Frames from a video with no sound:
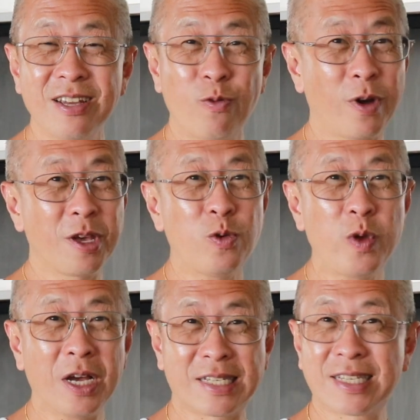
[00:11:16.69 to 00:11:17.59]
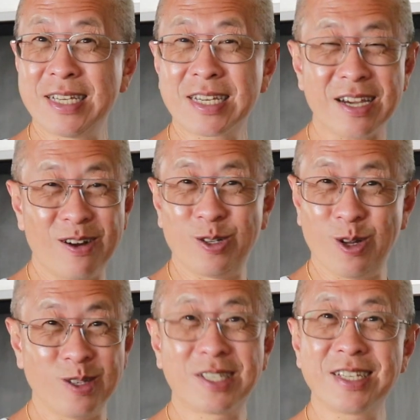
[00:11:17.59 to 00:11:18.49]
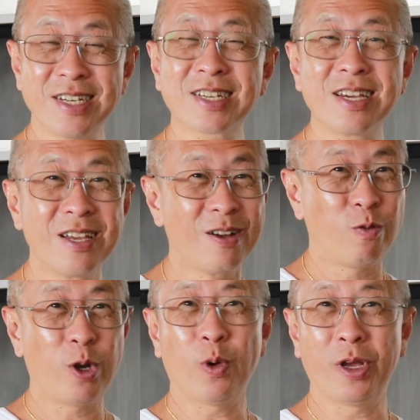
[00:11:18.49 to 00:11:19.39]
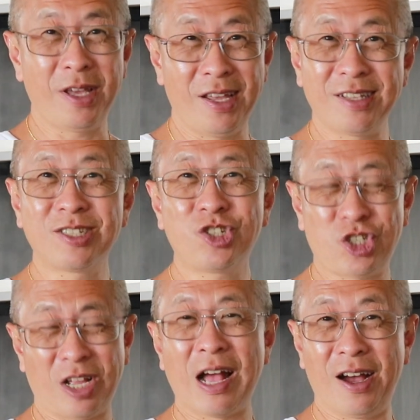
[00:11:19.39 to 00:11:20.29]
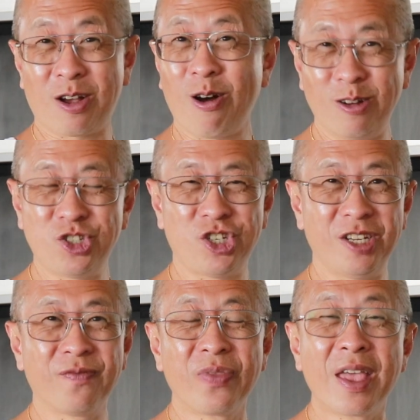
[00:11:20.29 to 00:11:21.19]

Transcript: Whether we are sick or not sick, we will eat congee.